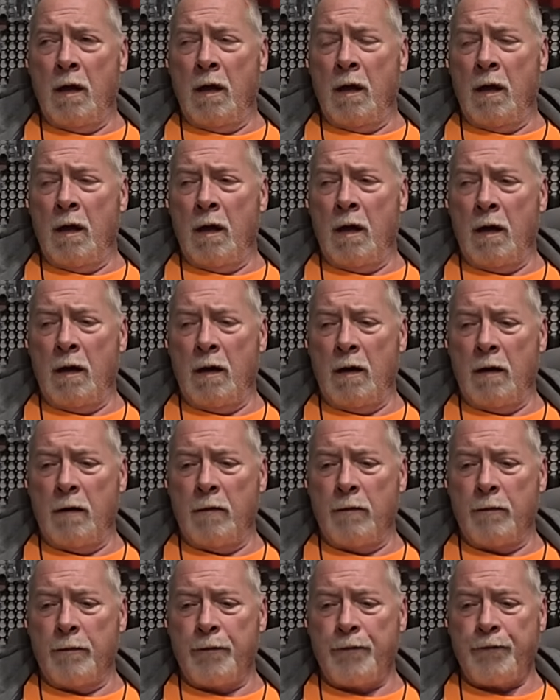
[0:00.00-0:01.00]

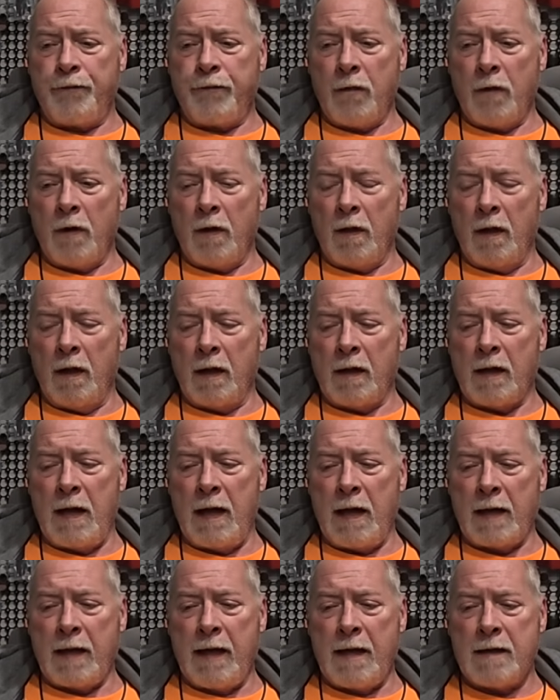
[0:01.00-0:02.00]
I
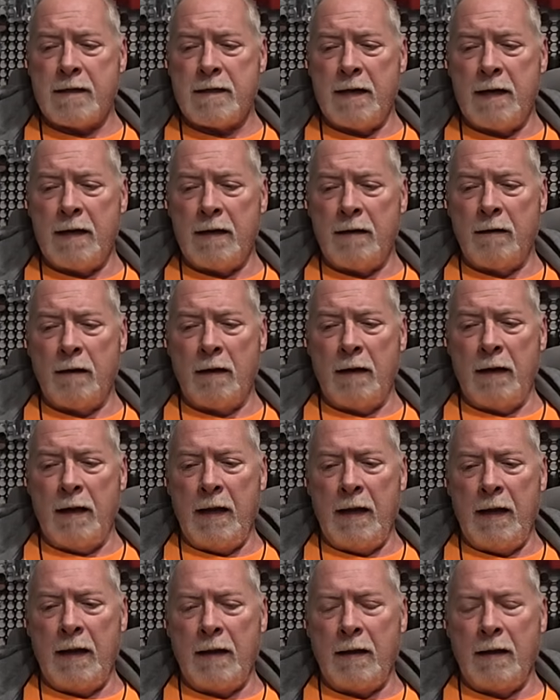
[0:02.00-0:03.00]
can't say
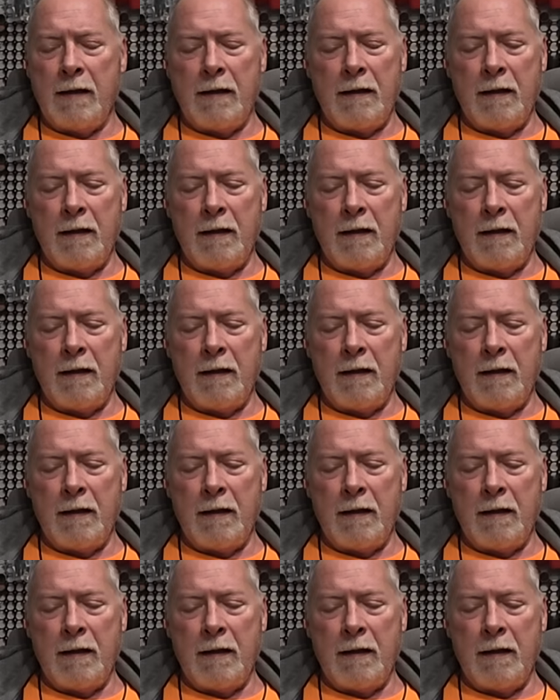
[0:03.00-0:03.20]
it.